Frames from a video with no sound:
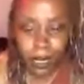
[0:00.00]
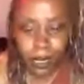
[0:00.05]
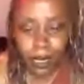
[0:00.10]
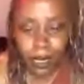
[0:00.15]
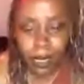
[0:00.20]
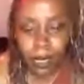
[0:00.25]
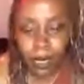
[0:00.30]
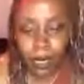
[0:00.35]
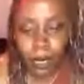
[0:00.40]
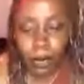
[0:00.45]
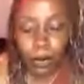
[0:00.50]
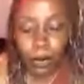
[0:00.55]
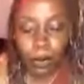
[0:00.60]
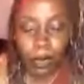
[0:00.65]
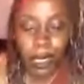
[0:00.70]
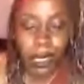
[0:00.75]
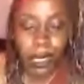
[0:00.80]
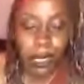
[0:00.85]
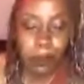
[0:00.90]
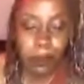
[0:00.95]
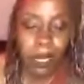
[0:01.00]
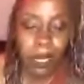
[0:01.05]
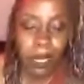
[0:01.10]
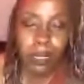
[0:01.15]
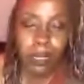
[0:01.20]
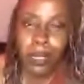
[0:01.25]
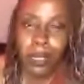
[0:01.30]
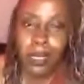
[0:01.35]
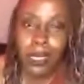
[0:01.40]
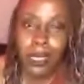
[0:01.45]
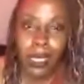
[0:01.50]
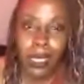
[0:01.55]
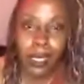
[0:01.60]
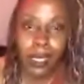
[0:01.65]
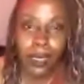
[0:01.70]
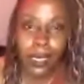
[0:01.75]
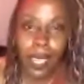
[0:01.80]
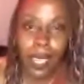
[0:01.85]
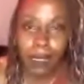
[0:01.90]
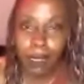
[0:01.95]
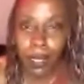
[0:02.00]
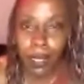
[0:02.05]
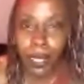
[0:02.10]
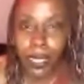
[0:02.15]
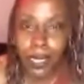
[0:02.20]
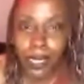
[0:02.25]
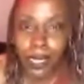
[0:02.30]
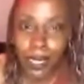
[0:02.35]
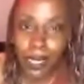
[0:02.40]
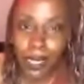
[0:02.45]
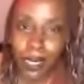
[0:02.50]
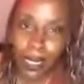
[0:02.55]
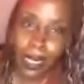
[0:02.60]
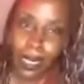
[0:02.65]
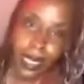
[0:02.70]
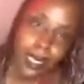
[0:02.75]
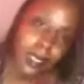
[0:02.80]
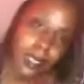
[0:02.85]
So growing up, I was just that very sensitive